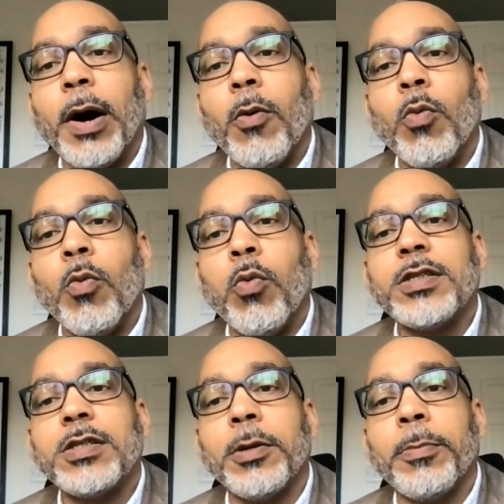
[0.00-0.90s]
But
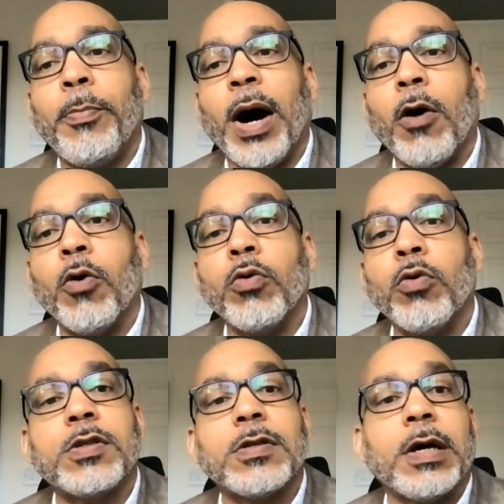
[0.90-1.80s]
what
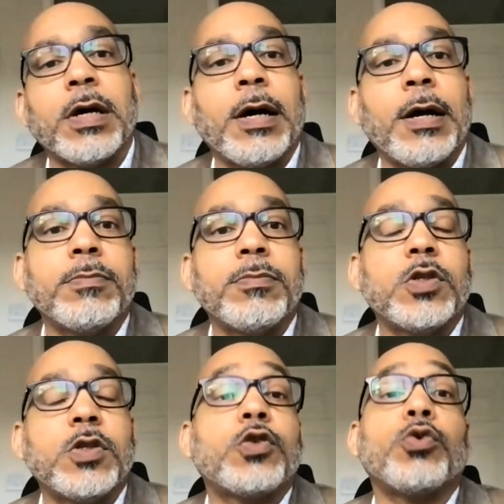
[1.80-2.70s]
about
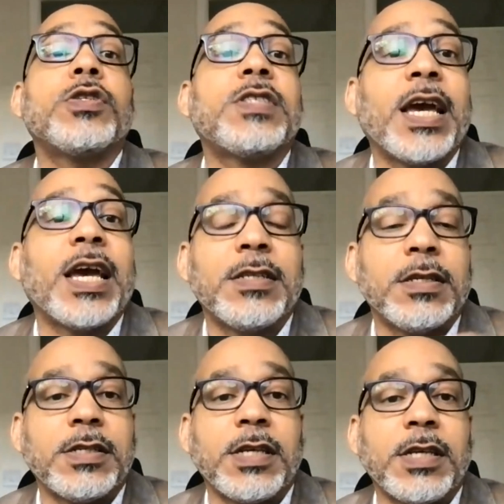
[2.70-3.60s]
the social
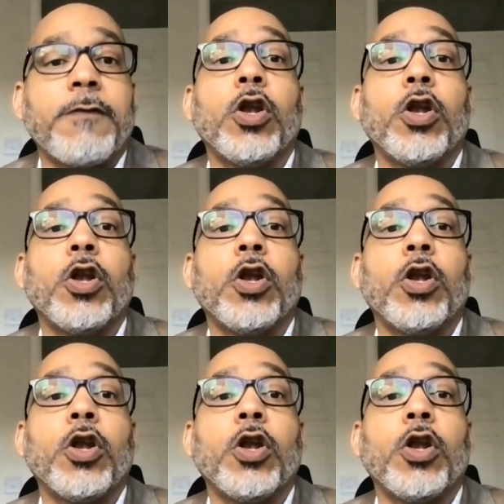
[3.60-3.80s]
sciences,